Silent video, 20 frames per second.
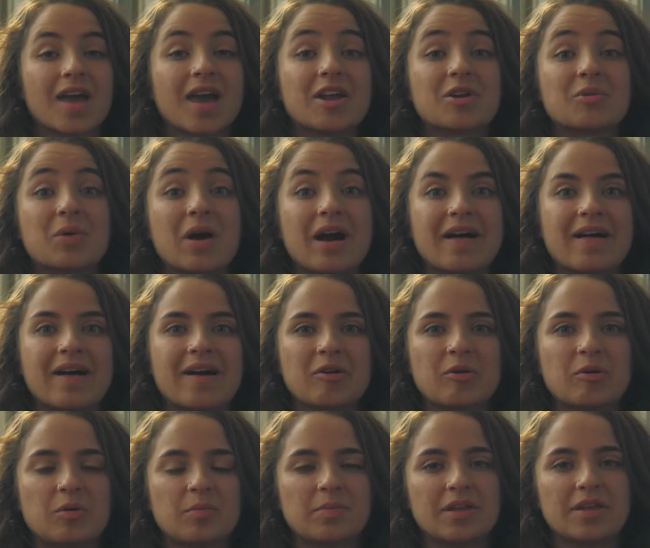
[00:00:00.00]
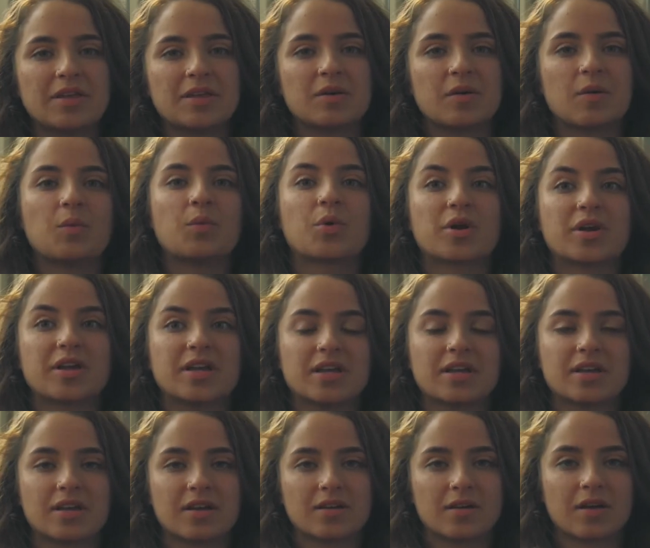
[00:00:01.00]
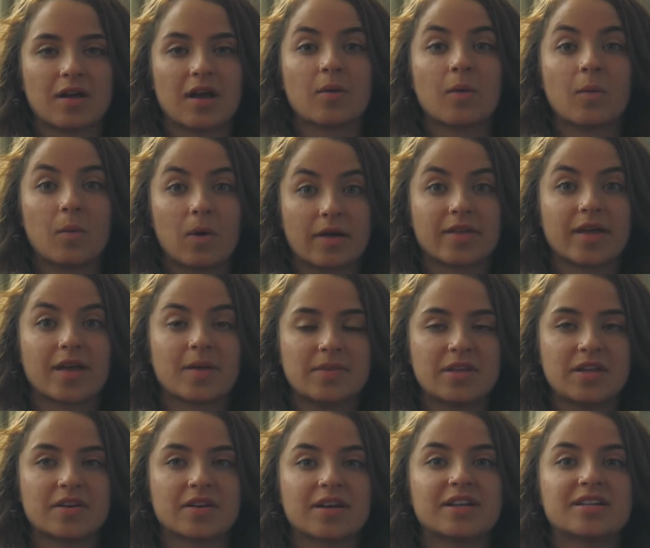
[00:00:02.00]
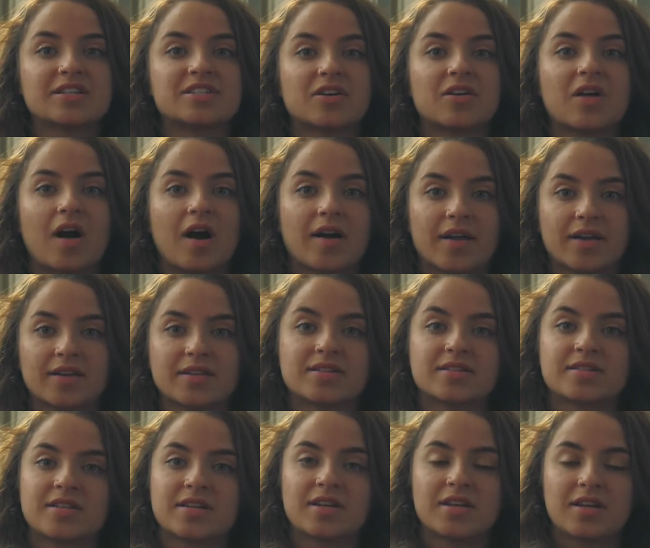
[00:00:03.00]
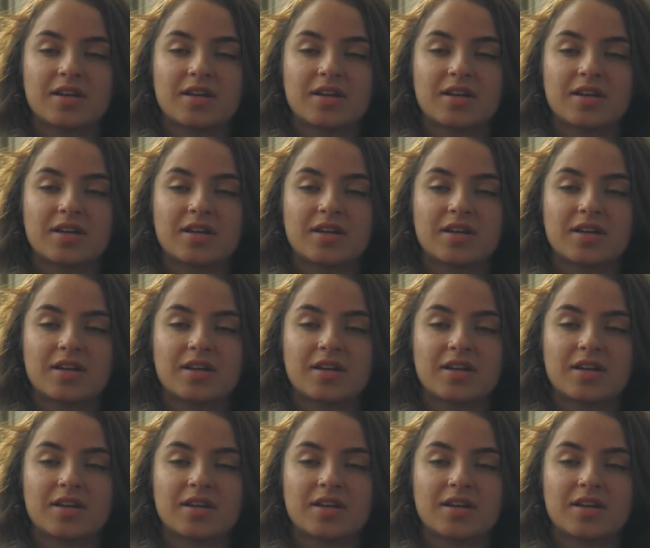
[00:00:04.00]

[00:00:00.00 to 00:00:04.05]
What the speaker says: And while I will be working while I'm here until August,